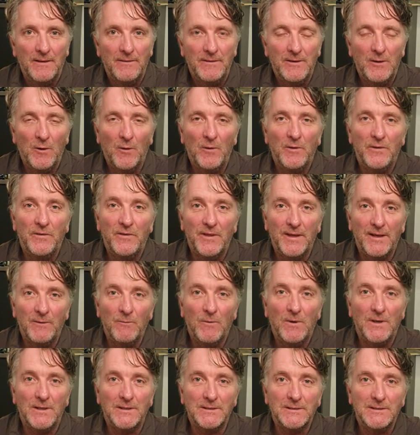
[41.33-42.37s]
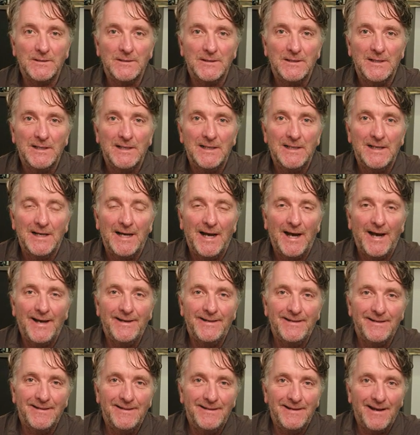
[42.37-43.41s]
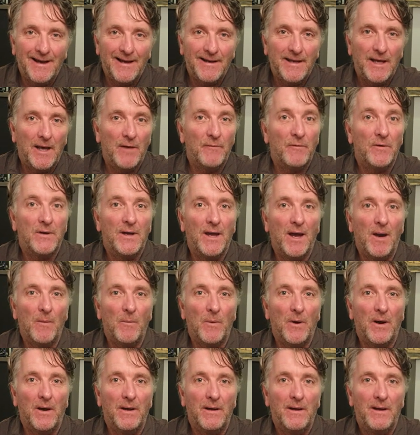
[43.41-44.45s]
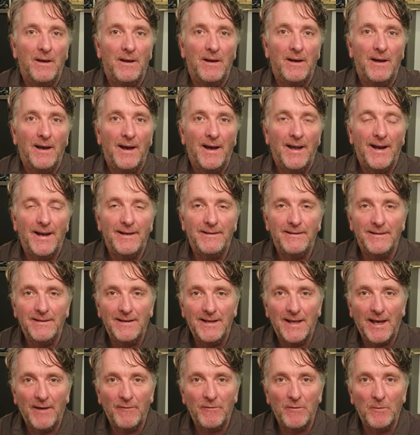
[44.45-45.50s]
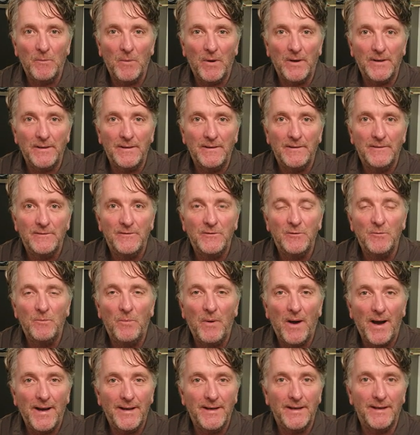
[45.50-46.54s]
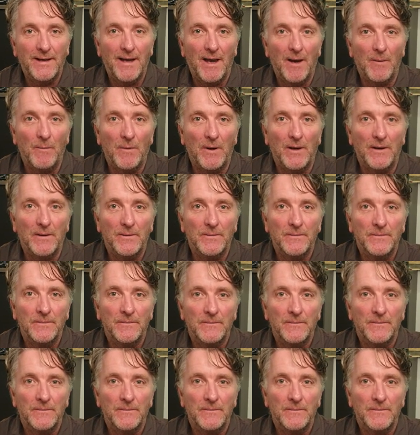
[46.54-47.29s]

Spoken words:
The only thing was, I did not have a camera and I didn't have the money to buy a camera.